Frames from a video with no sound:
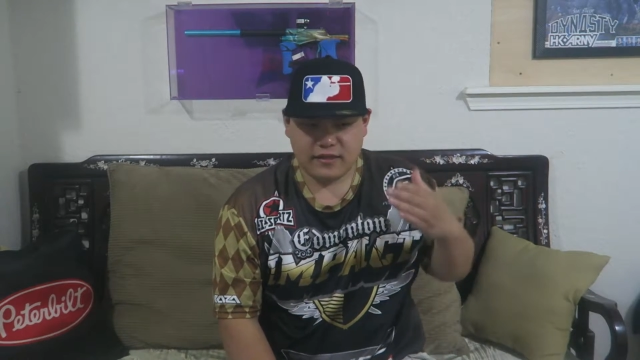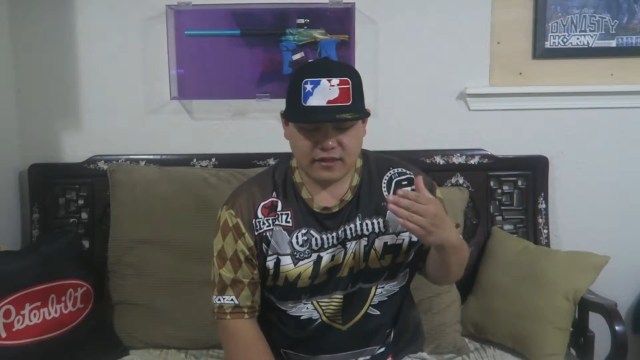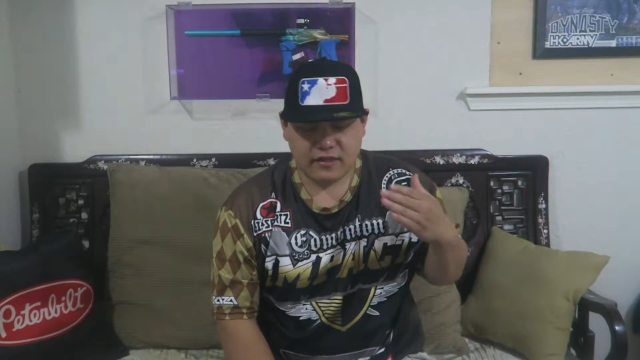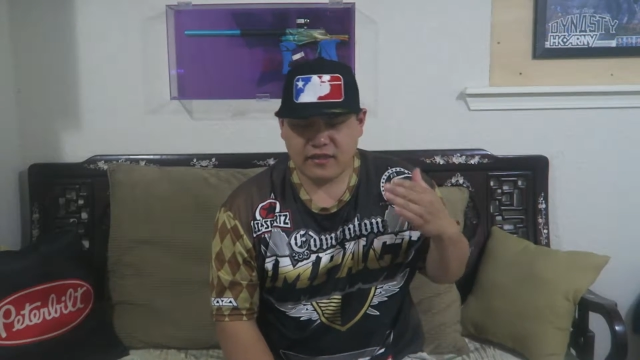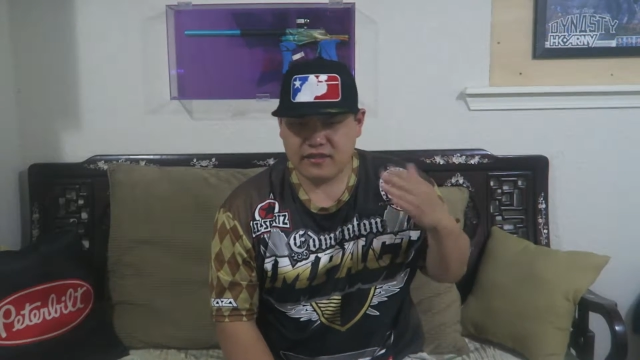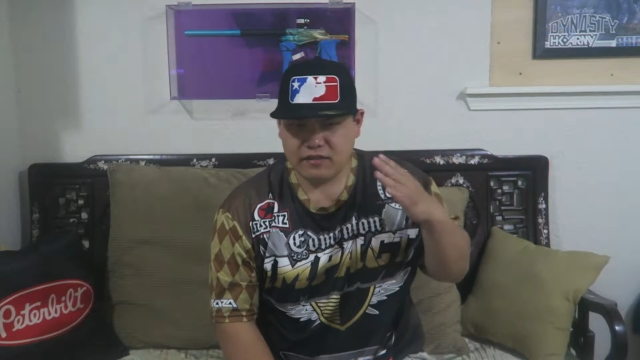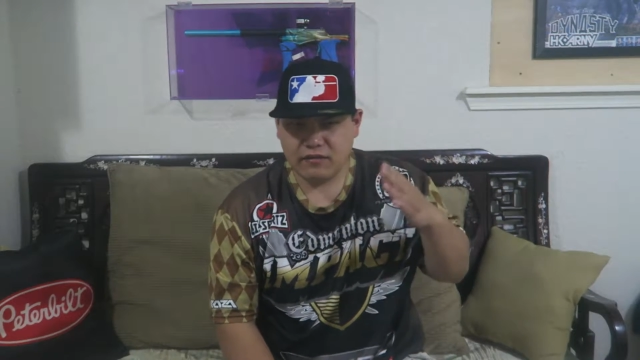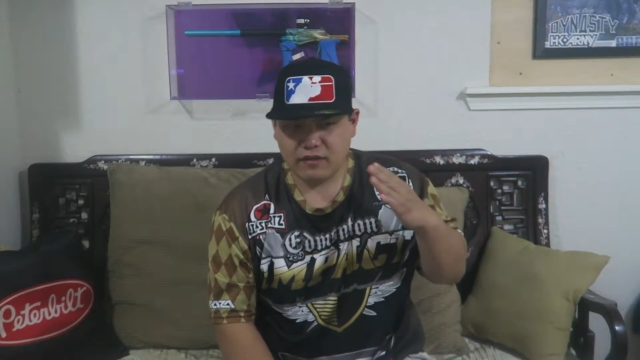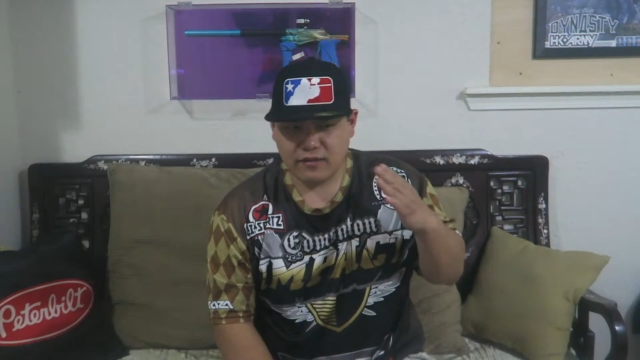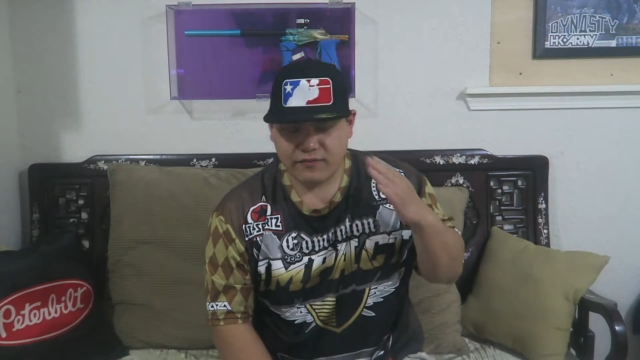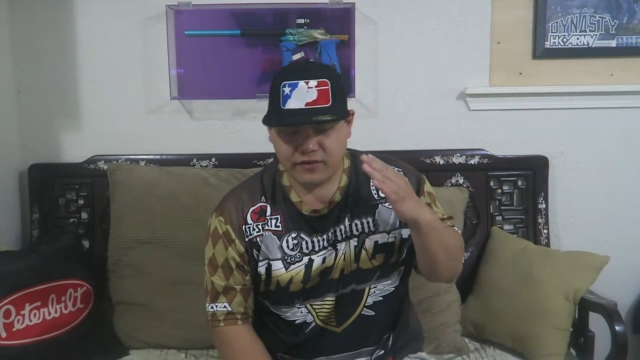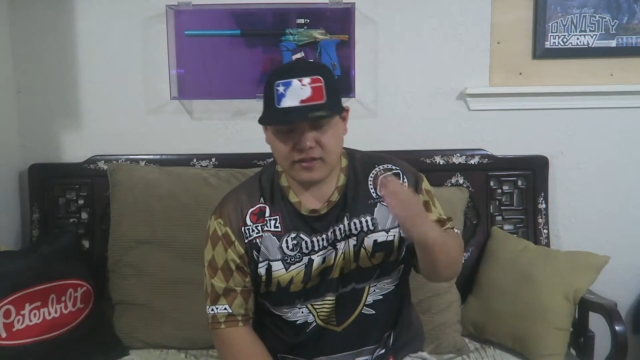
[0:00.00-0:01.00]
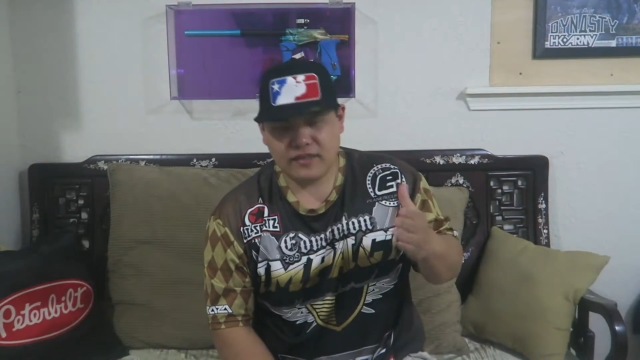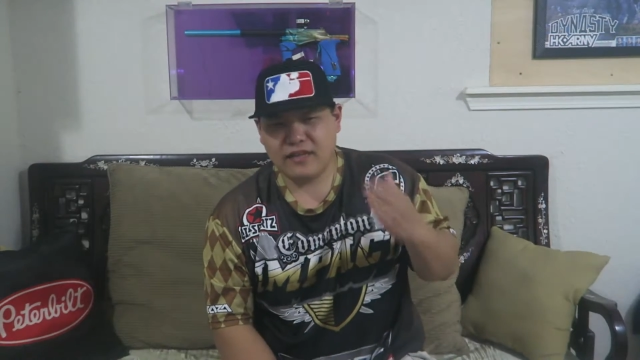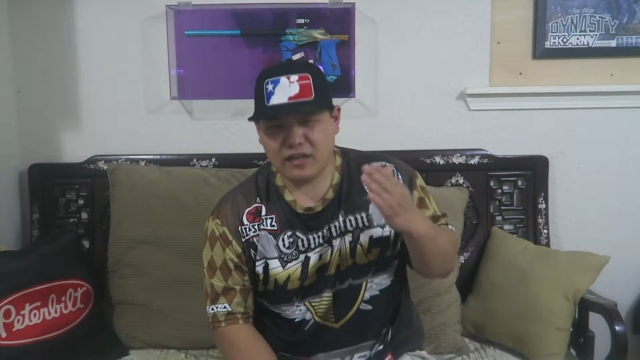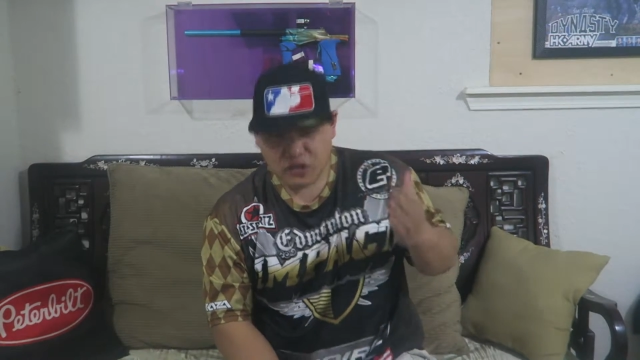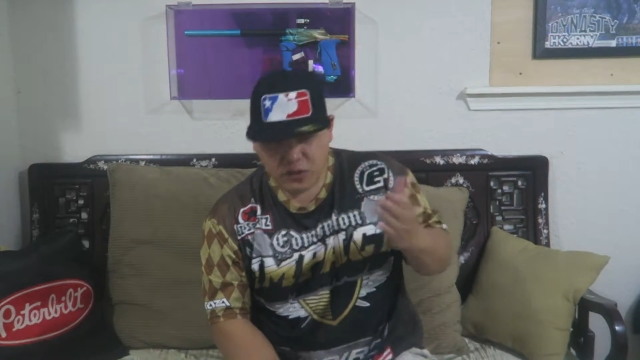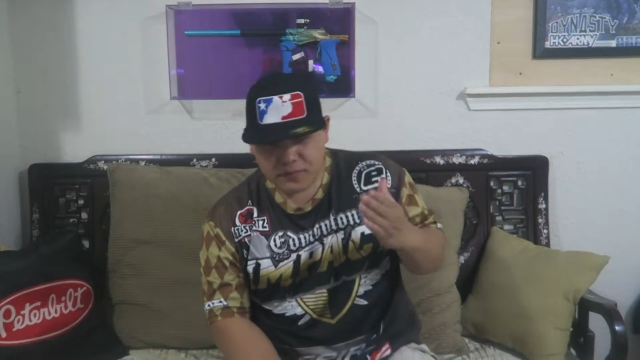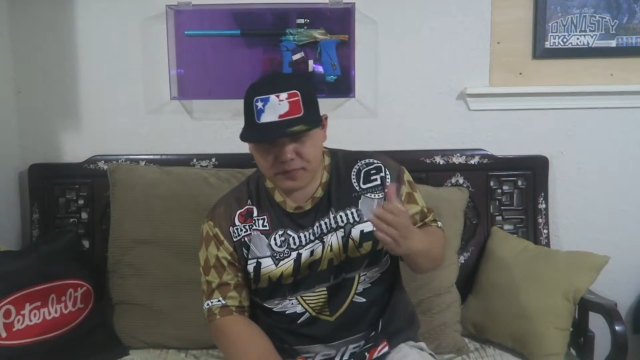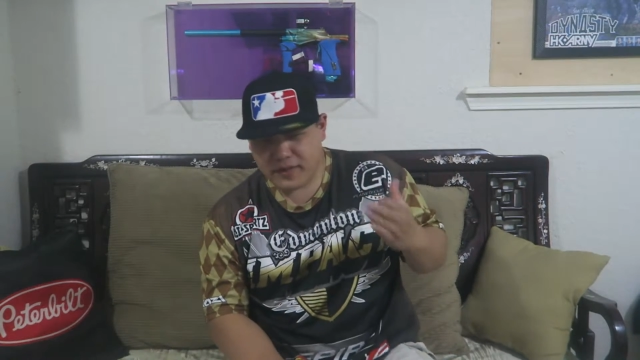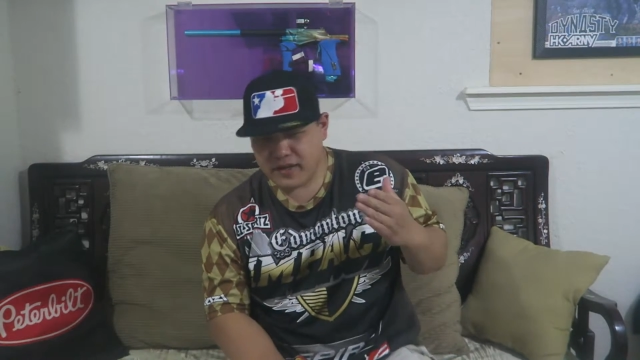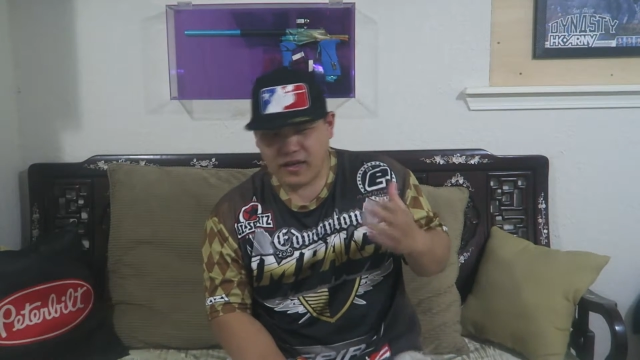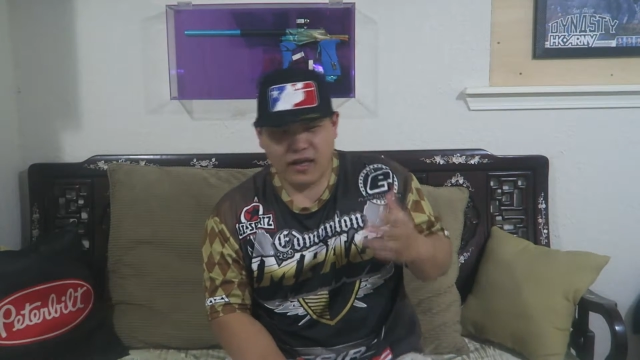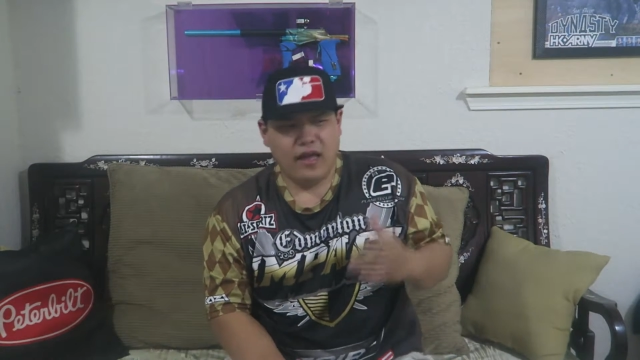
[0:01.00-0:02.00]
It's, it's still, it tastes like Loops,
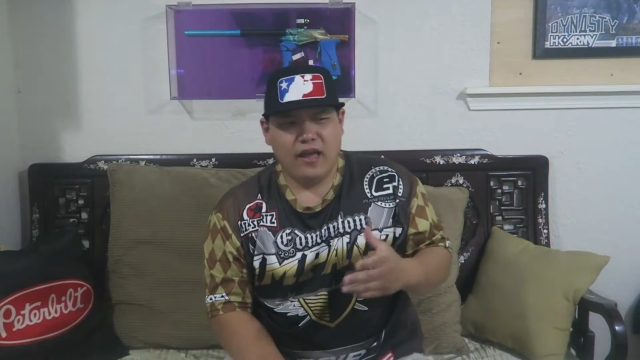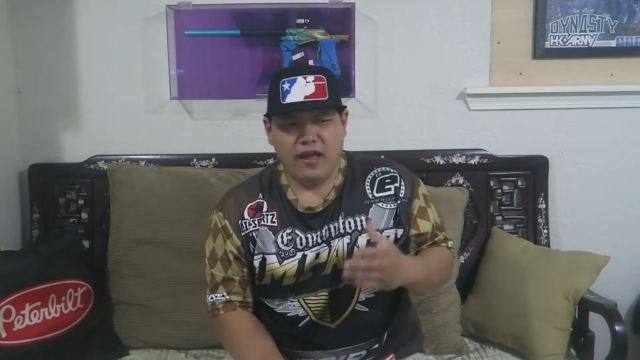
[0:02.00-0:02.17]
but